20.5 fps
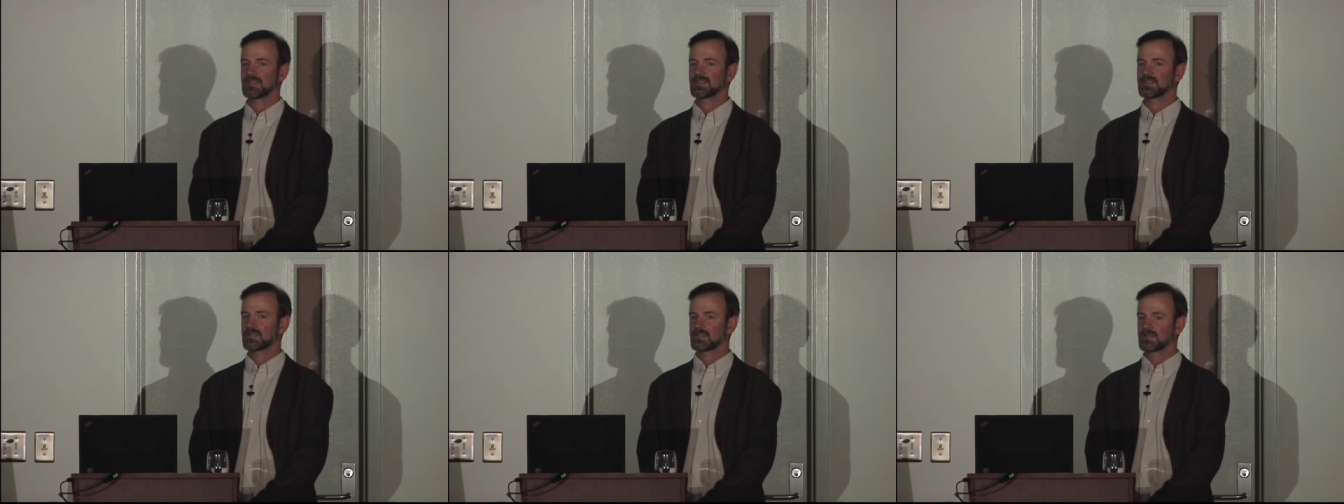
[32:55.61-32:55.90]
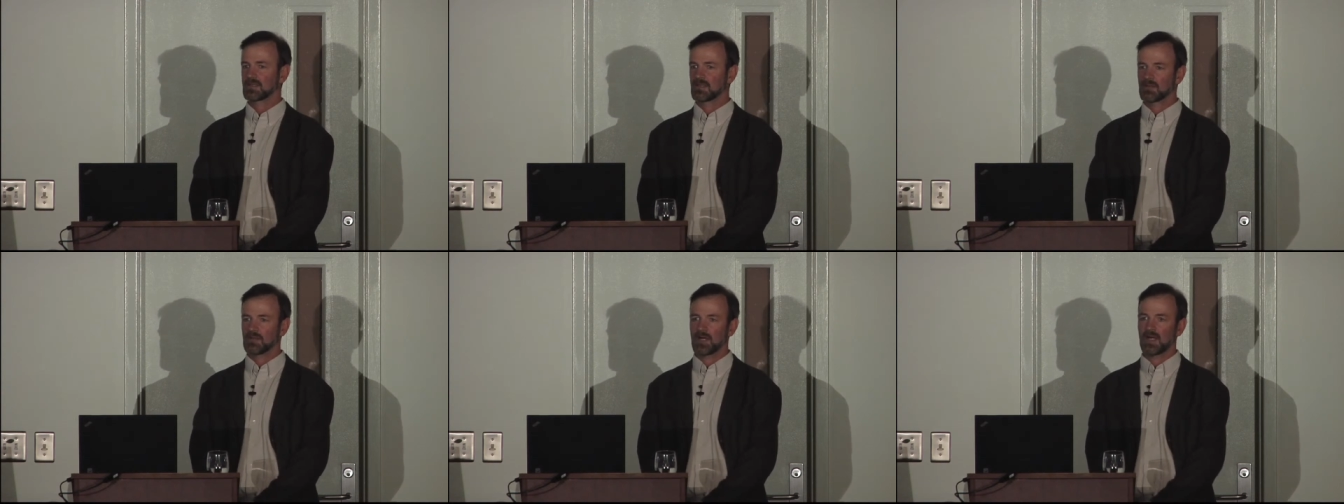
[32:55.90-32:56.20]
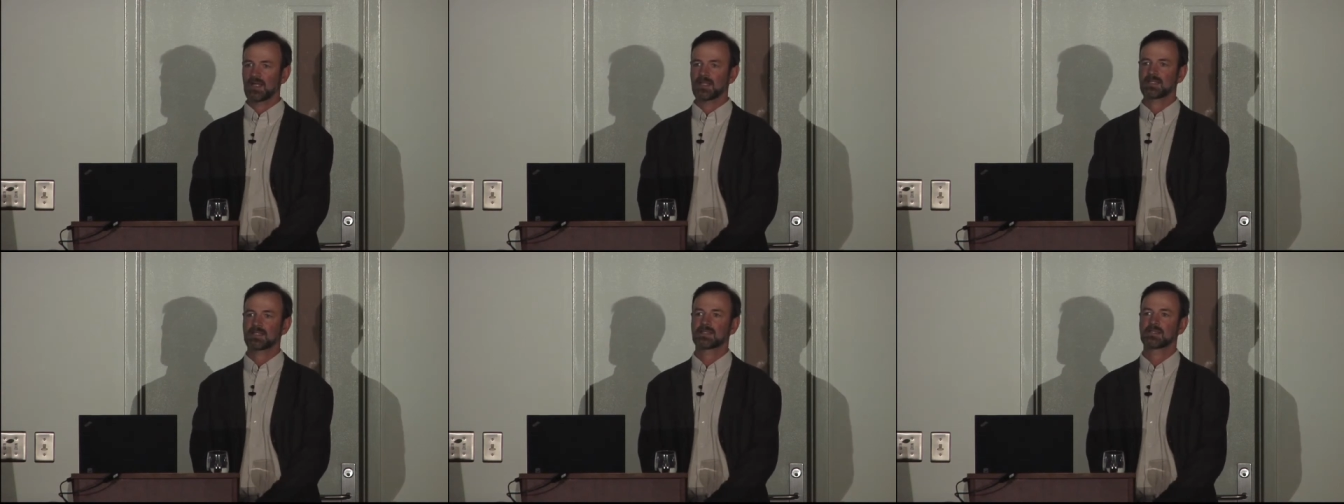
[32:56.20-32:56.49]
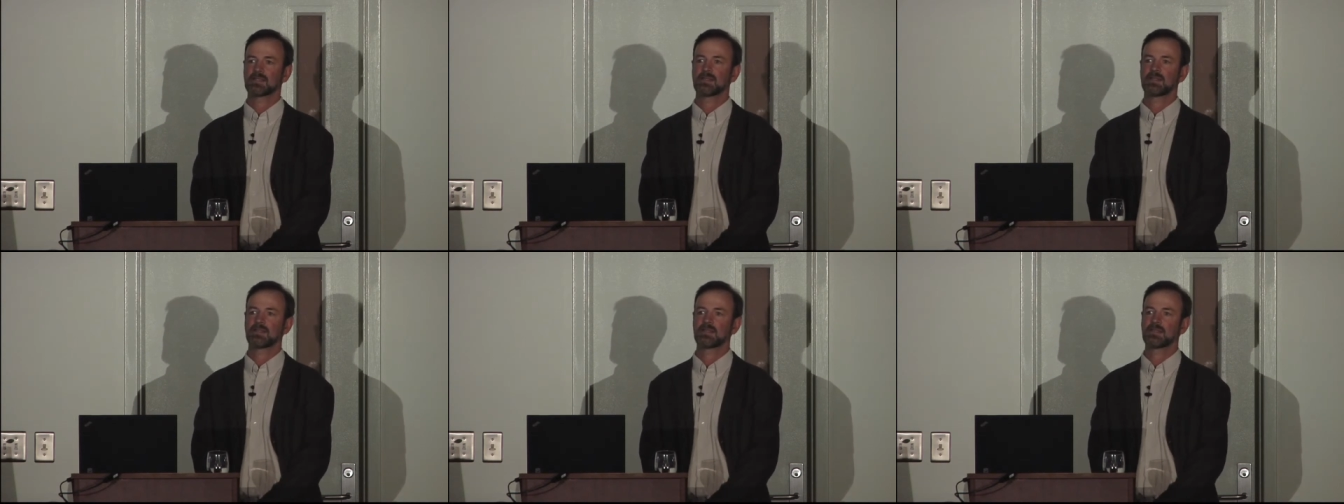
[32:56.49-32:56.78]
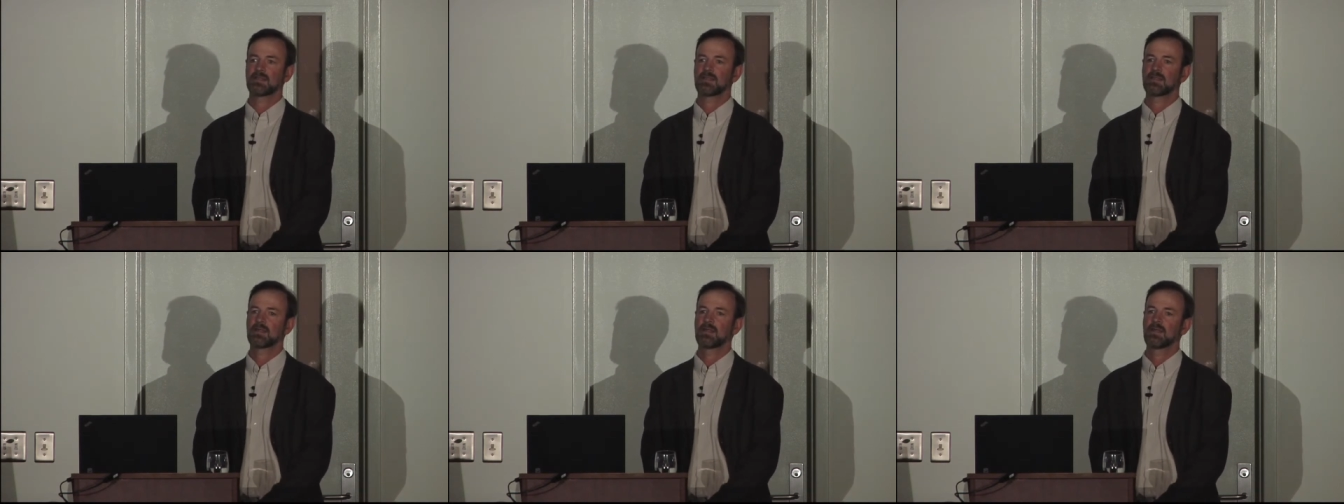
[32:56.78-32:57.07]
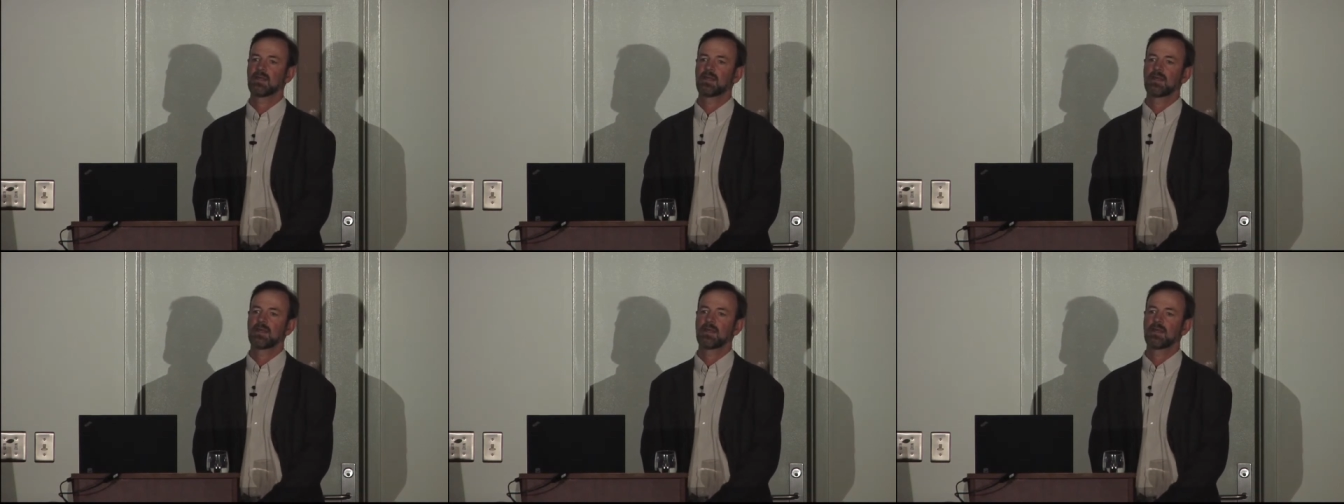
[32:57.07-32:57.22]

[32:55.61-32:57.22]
It's so isolated